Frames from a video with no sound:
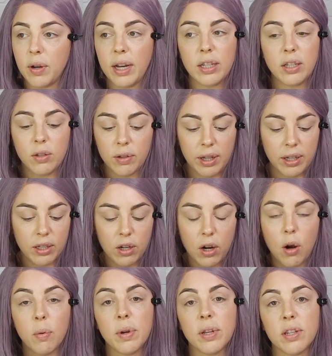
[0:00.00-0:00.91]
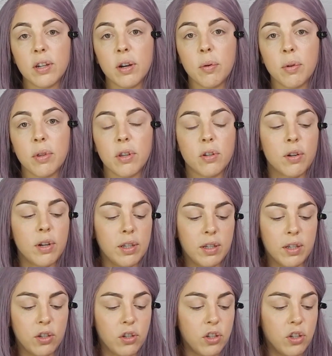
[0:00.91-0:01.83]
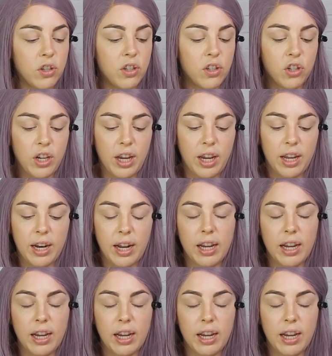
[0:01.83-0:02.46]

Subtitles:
I do like to always start with the transition shade.